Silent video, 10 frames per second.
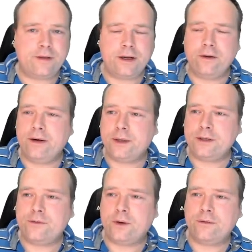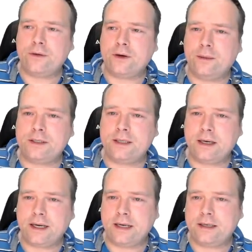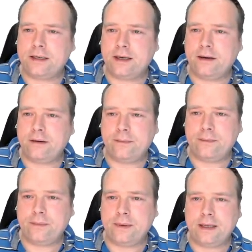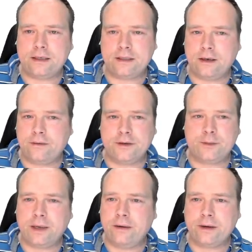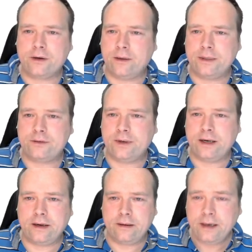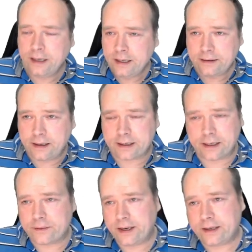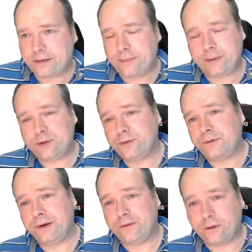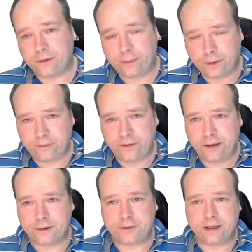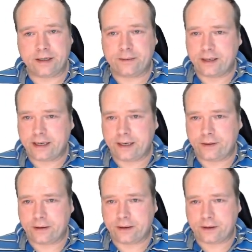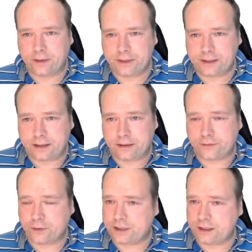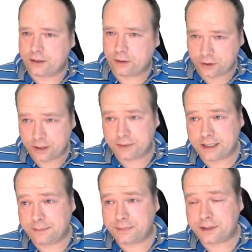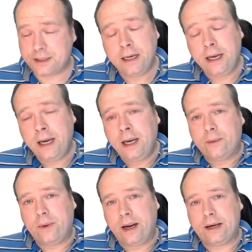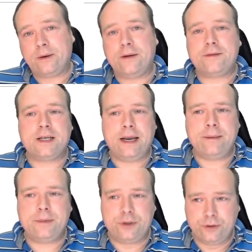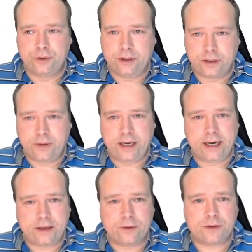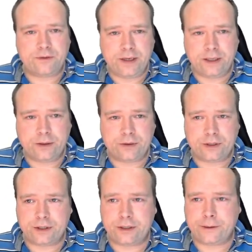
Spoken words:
Thank you very much for all of the comments that I get. There's a lot of inspiring comments where I can create maybe 2, 3, 4 more videos when I get your comments. And then, of course, there's also sometimes where I don't have time to create those videos.